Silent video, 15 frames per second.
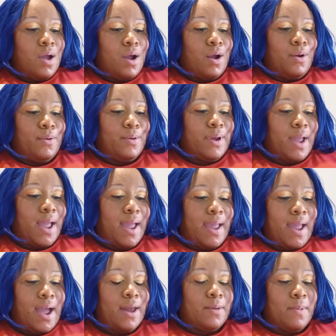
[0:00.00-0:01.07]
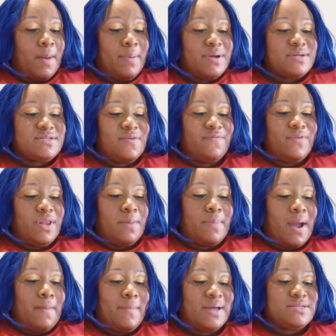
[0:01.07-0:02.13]
Okay, how do my person feel
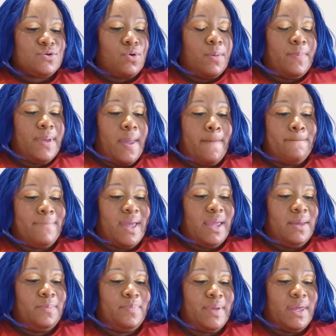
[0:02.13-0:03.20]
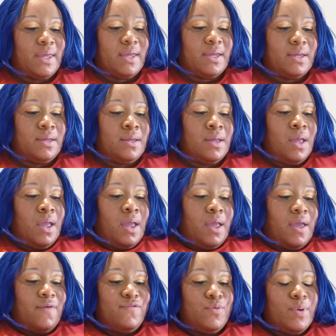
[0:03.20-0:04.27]
about my Scorpion baby?
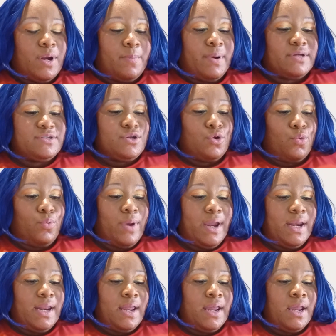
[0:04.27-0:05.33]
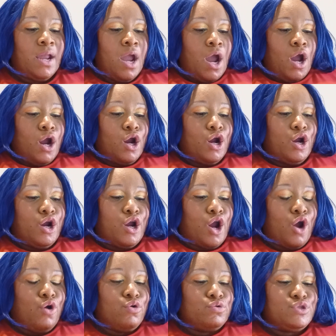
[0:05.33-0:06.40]
If you want a personal reading,
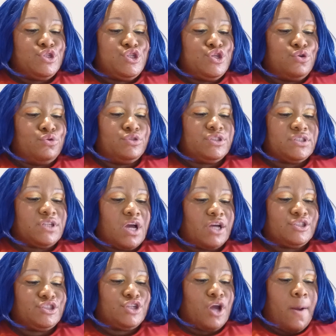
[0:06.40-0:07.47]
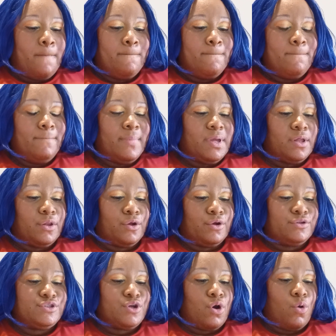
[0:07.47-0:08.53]
go to Jatasha
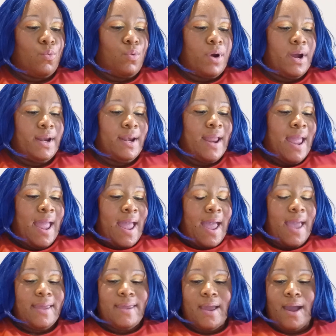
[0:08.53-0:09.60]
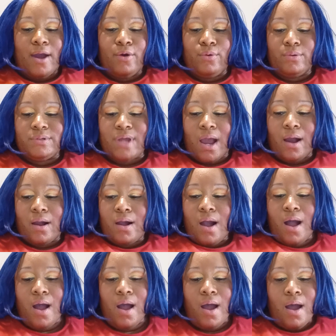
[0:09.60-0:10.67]
Miller01 at
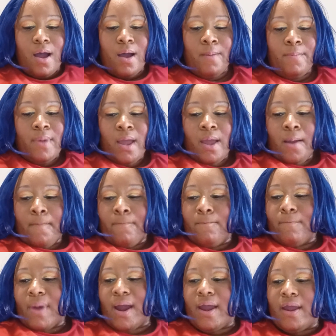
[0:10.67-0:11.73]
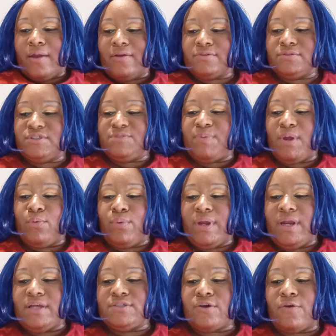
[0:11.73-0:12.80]
yahoo.com. My speed
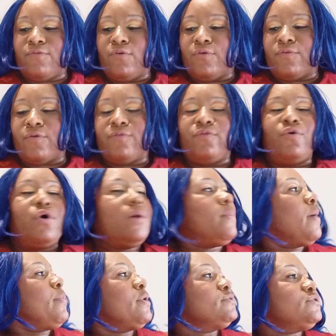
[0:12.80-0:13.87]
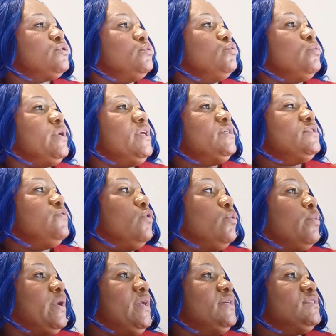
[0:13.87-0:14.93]
readings are 444. My personal readings, full
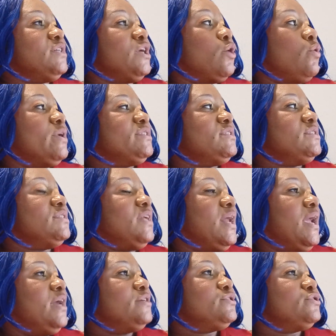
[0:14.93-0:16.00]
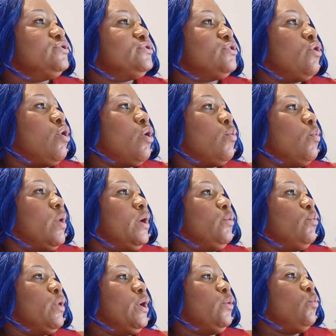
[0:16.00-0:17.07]
readings and questions and answers are
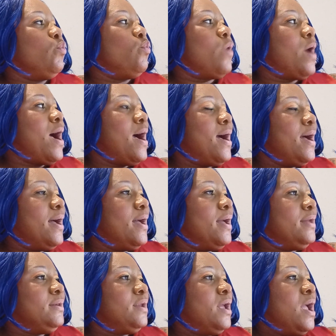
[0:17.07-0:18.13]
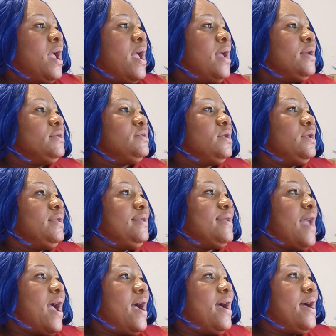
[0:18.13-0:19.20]
111.
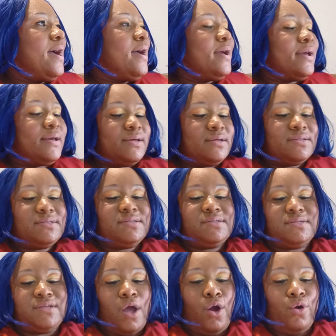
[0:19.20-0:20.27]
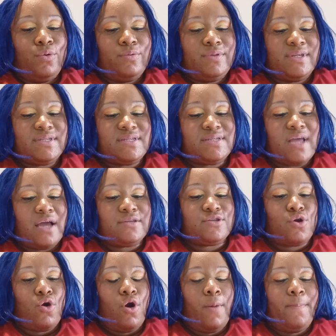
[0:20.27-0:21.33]
Yes. So this is how
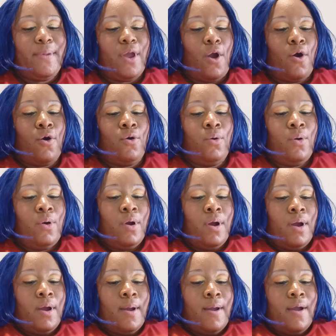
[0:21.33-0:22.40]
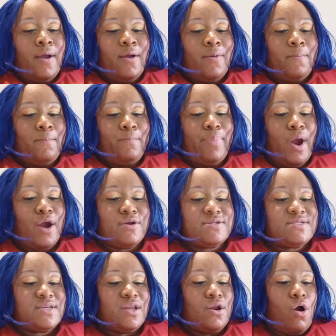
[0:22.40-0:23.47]
Scorpio
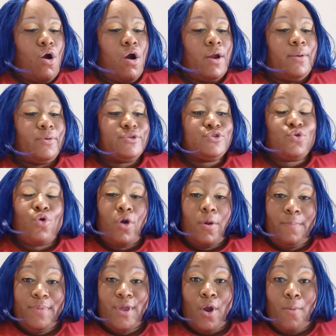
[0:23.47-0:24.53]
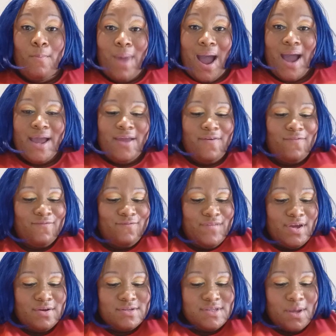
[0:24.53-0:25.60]
person on Scorpio mind
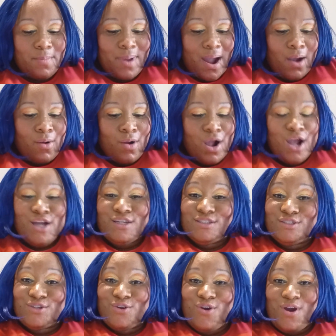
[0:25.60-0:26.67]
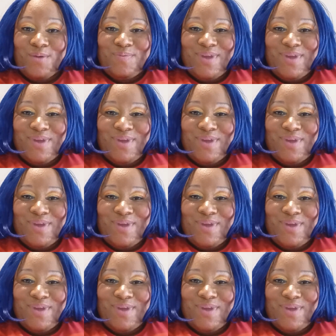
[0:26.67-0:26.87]
feels about Scorpio.